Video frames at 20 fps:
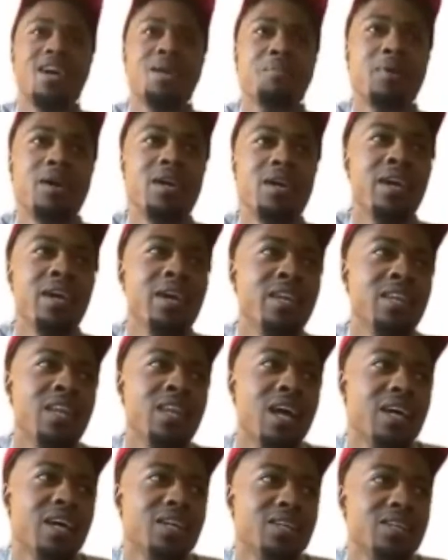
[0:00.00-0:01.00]
but it ain't
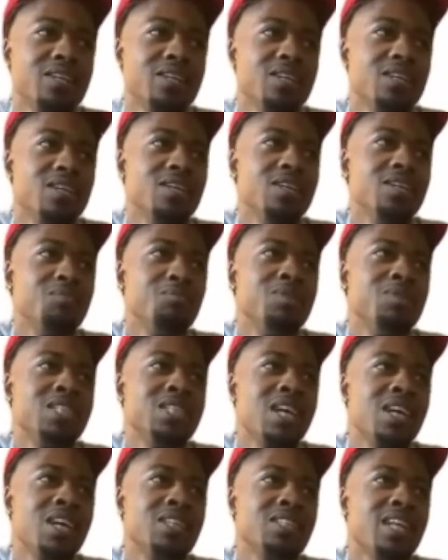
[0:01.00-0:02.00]
like,
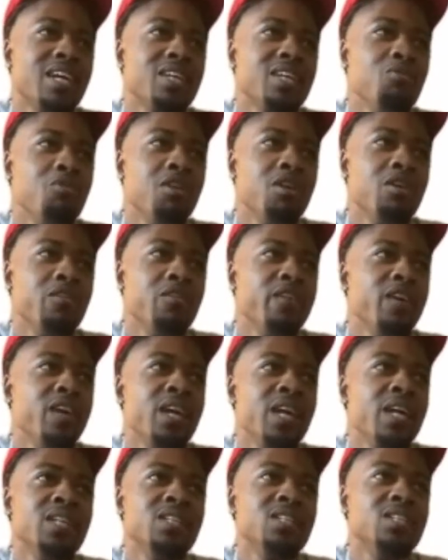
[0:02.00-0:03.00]
besides like UNLV,
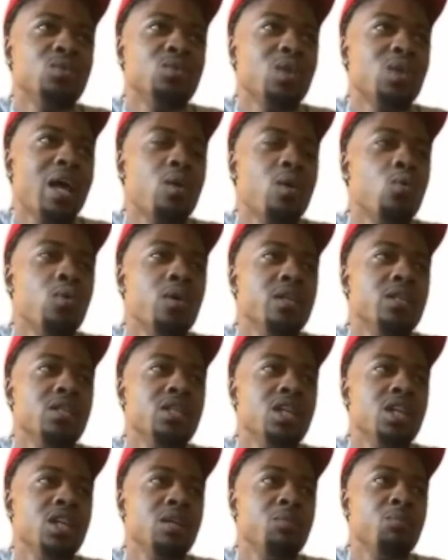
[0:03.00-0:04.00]
it ain't just like one
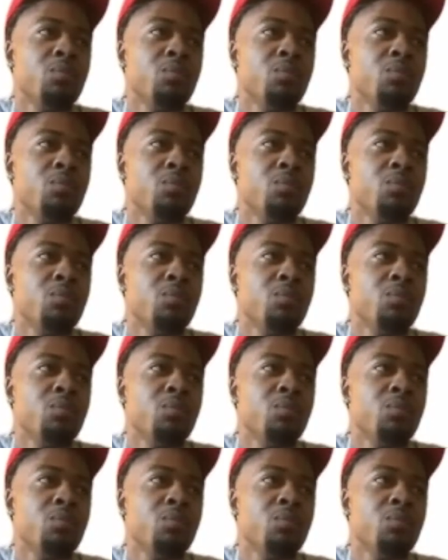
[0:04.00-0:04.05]
team.